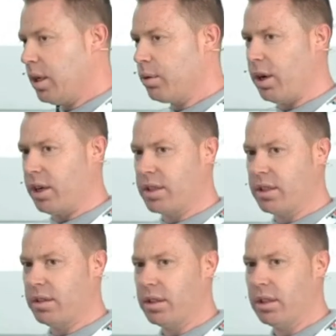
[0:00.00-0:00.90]
was,
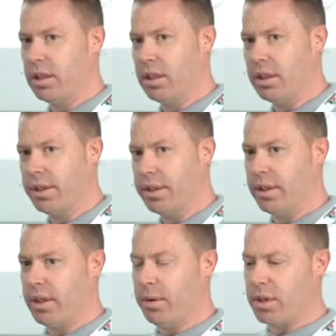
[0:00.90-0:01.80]

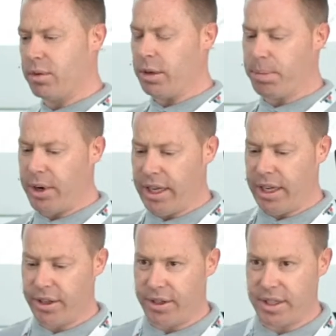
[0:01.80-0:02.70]
he was a real
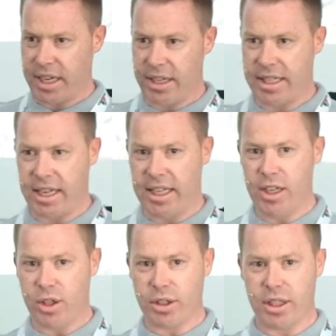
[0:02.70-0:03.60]
pioneer in the sense that he
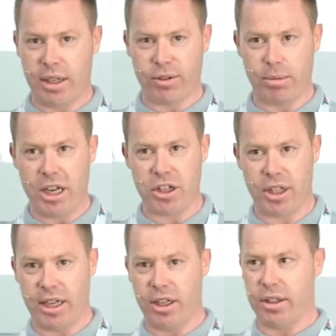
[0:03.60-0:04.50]
took the information
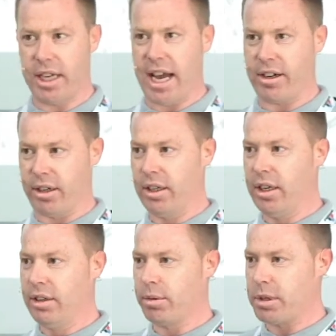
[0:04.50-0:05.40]
that he could gather
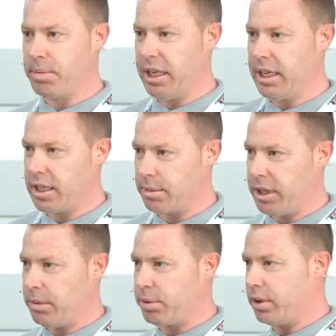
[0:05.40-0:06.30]
from speaking to
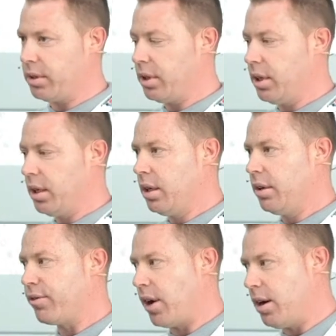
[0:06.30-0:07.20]
people,
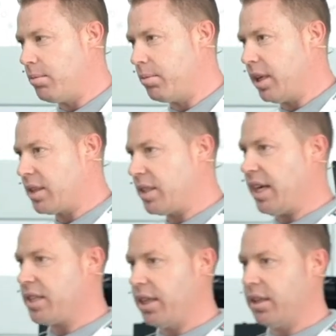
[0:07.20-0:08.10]
from
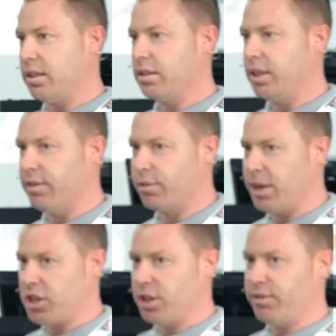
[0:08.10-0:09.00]
assessing the
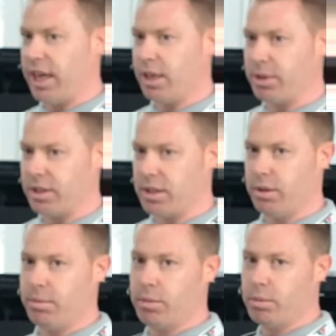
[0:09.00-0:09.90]
information available to
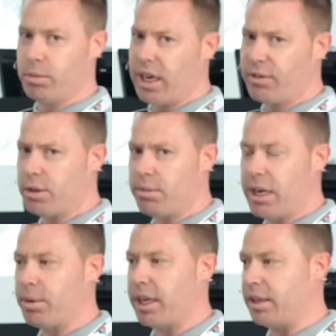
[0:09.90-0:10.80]
him. And we have to
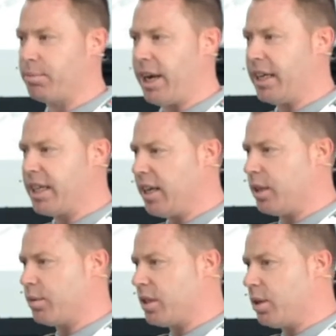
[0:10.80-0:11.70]
remember that back then
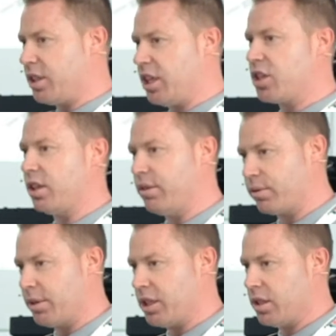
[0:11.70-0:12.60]
there was no digital
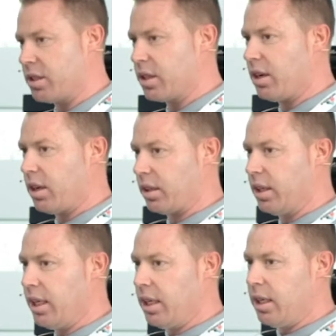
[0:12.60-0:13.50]
information. This is all
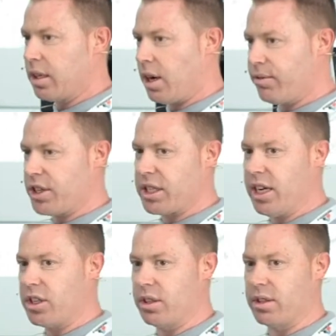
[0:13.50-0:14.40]

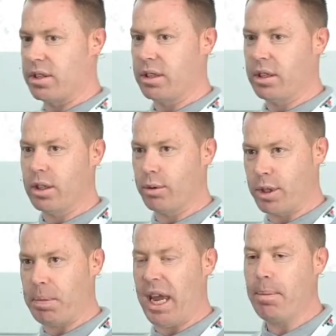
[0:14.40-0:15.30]
conversations. There
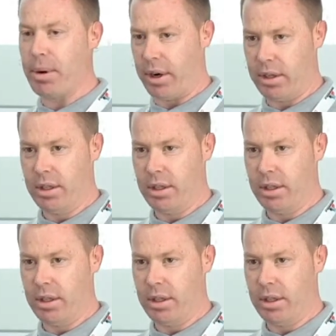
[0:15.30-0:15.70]
was paper.